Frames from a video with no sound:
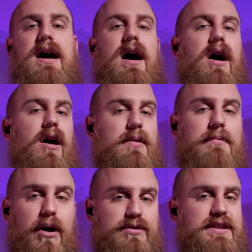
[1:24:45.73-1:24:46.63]
On
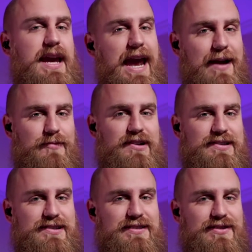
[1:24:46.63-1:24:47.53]
most
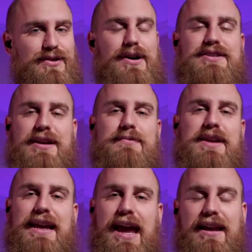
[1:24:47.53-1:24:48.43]
cameras. There are some
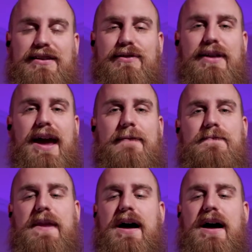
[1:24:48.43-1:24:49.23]
that can't do that.